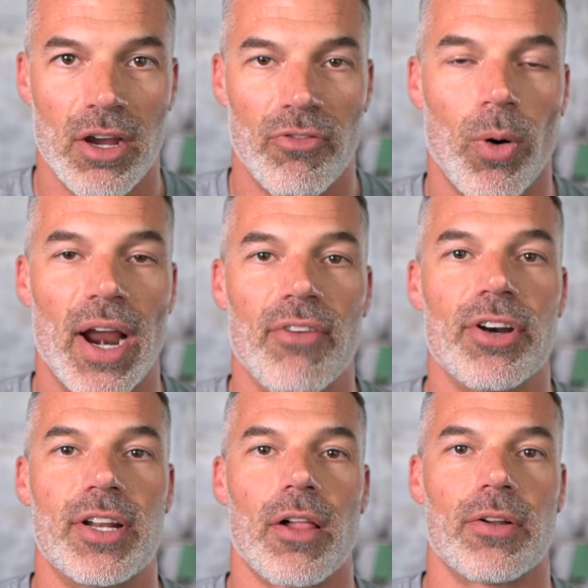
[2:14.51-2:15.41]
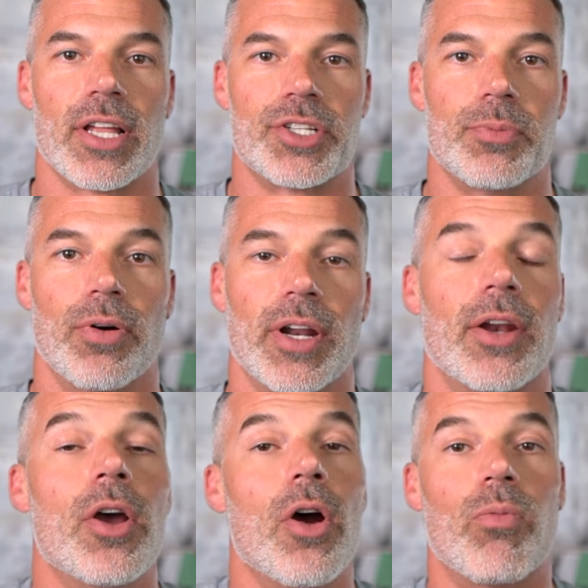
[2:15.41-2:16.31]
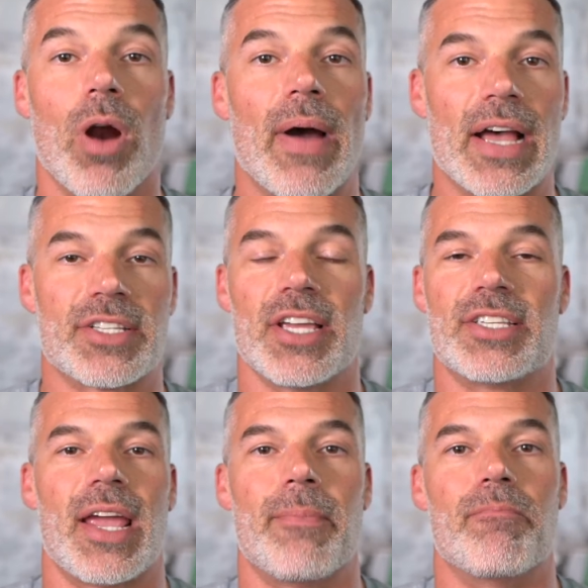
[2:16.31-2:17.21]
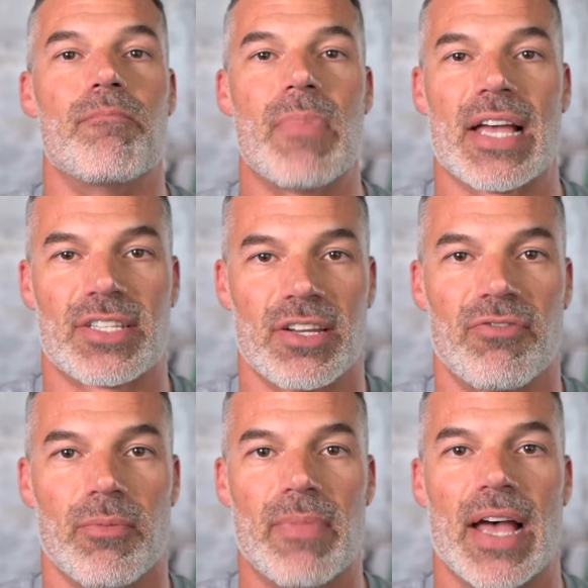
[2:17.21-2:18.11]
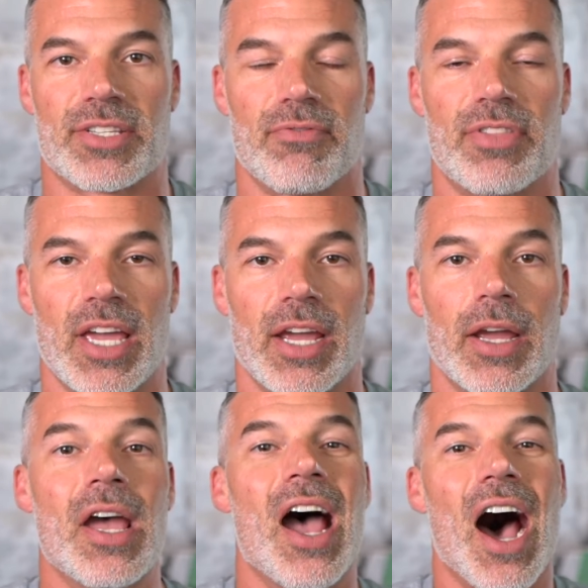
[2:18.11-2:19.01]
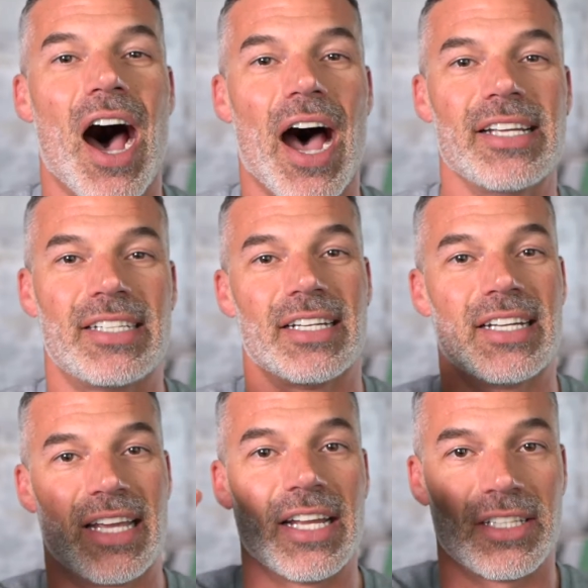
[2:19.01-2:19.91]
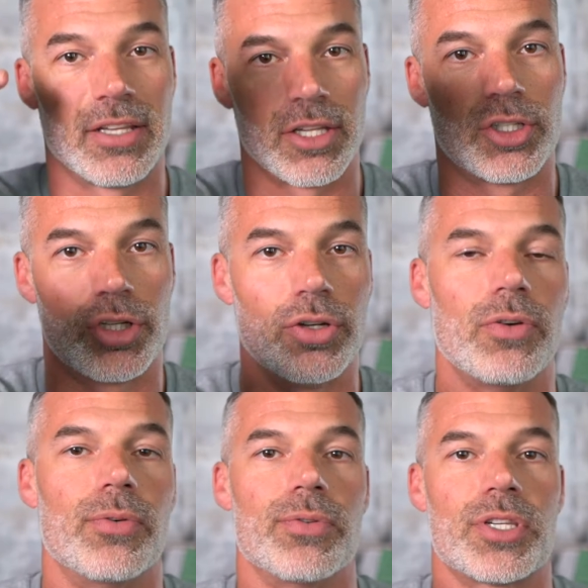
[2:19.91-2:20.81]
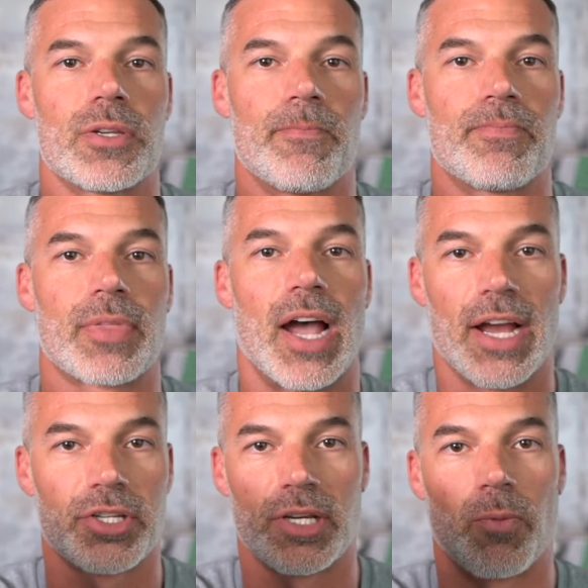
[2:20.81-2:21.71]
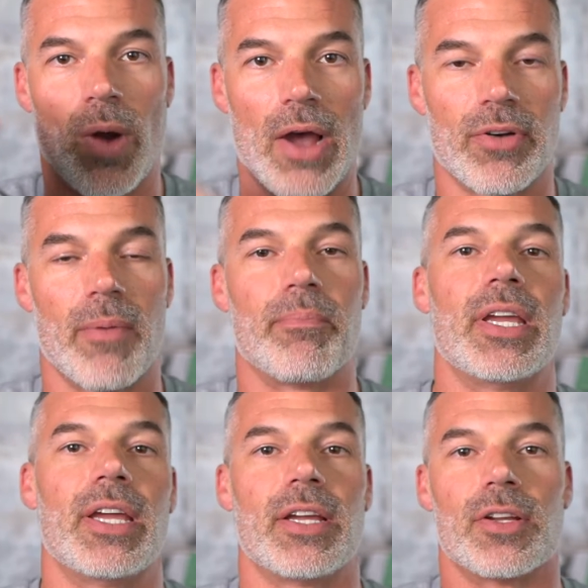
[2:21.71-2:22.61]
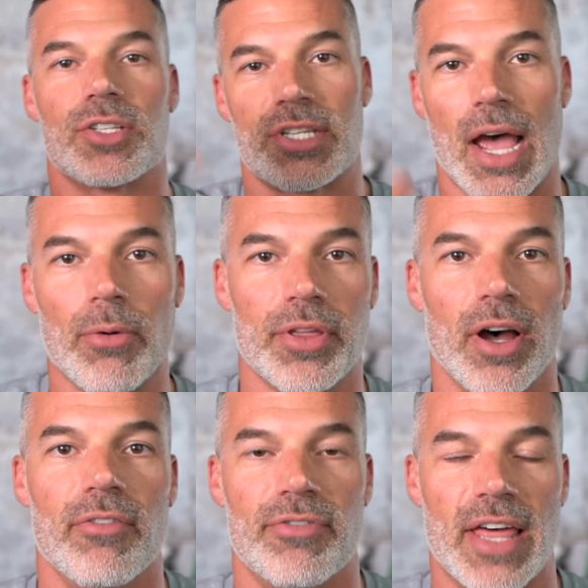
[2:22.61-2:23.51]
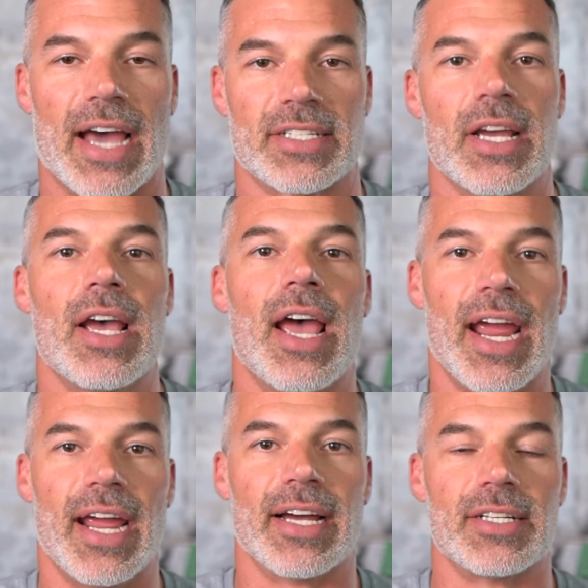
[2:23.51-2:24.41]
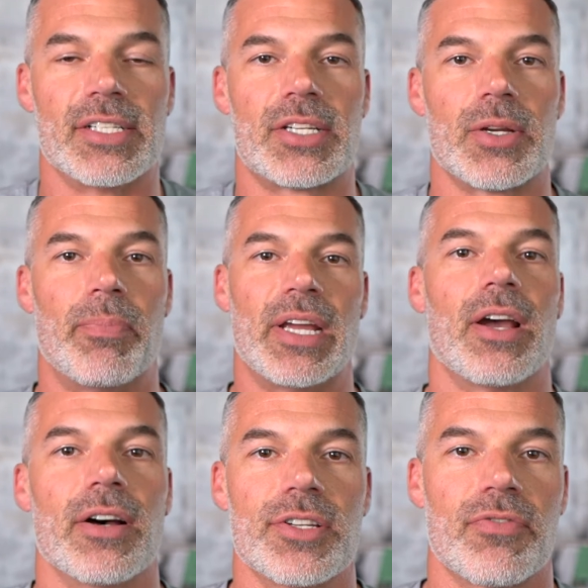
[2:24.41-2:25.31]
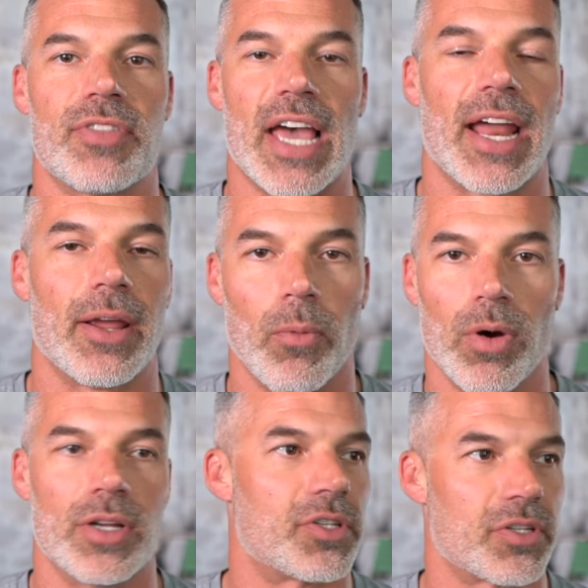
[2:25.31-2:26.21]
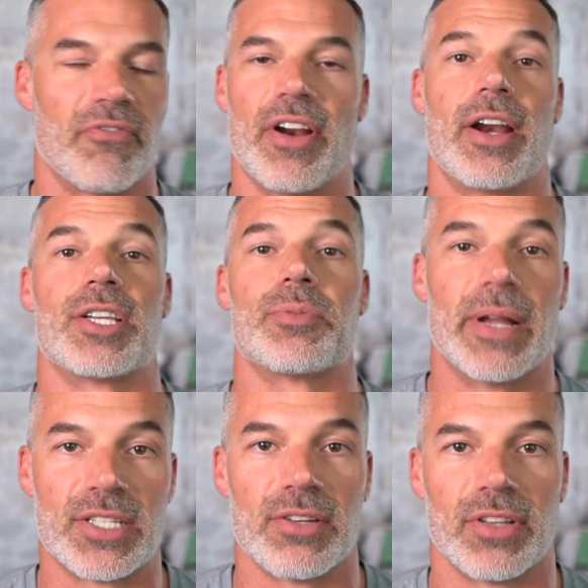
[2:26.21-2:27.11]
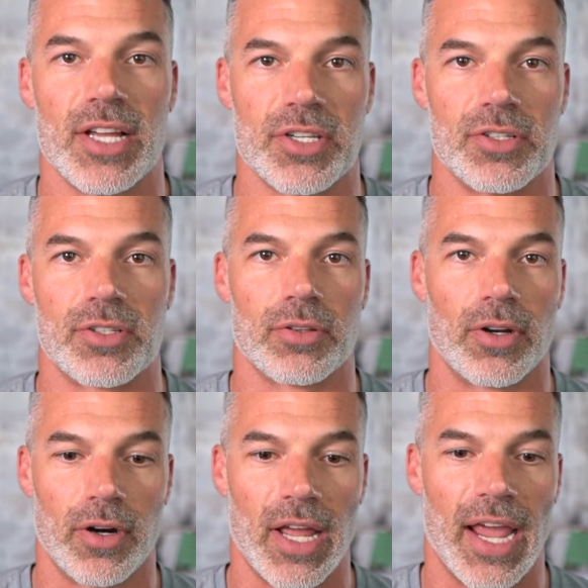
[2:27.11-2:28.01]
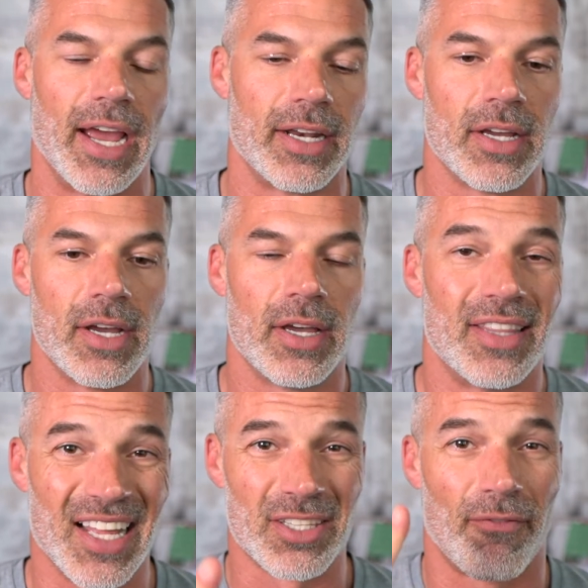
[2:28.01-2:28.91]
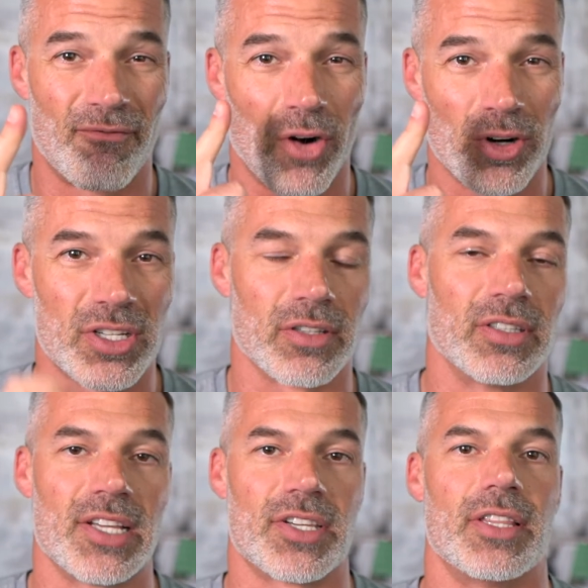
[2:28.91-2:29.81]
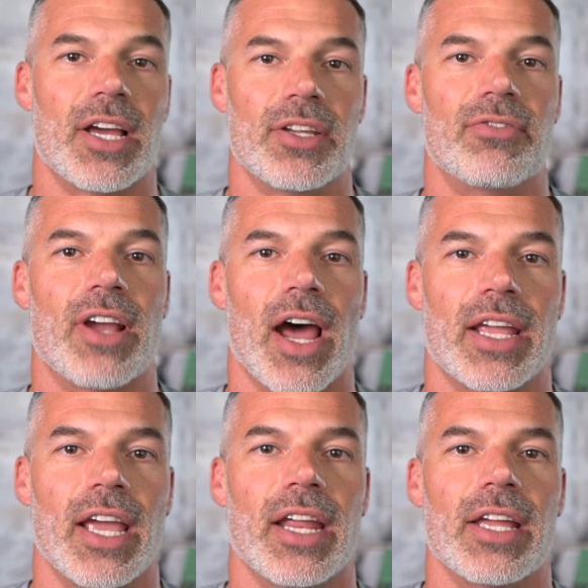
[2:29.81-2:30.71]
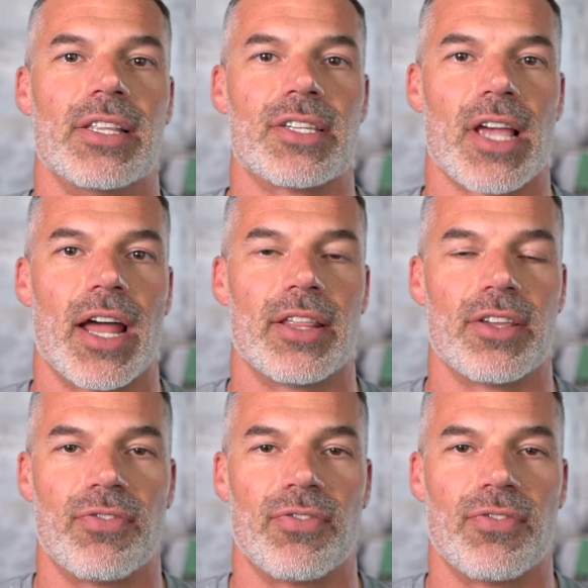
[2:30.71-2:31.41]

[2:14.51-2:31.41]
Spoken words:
for every dollar that you put in. ROAS is a massive, massive thing. I didn't get to the twos. I actually wound up being south of that. And because of that, it was a very expensive lesson to learn. And that's the first lesson that you've got to get inside of this